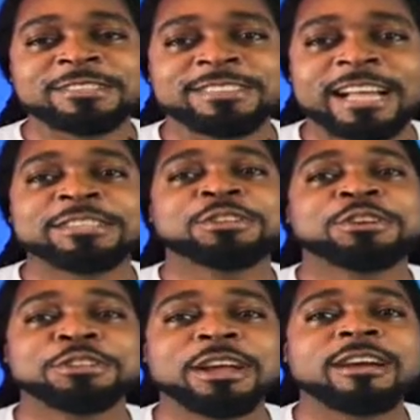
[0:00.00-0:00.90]
I
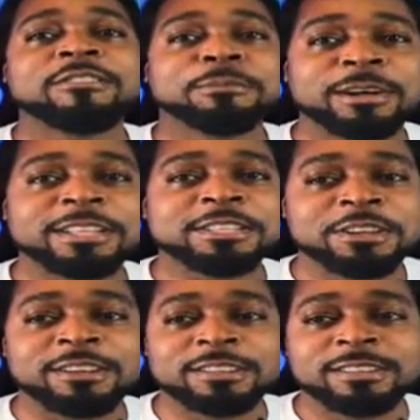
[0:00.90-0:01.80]
told you everybody's
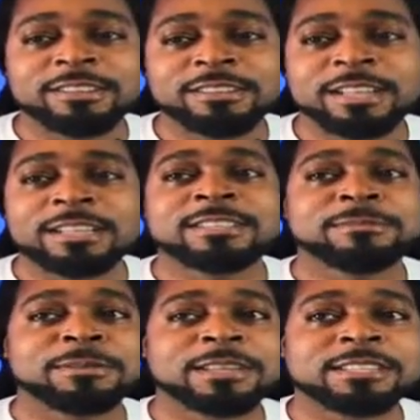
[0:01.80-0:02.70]
on
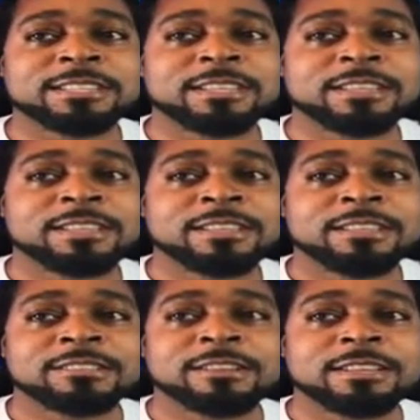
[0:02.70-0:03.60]
except Lindsay.
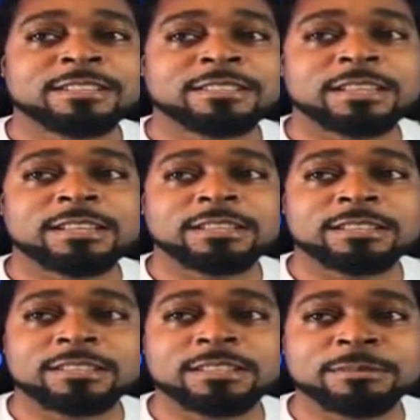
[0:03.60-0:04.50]
So Lindsay,
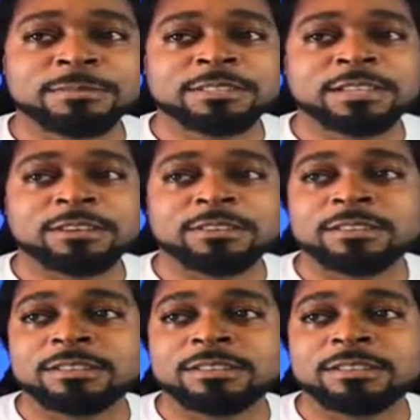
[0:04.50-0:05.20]
give me a shout.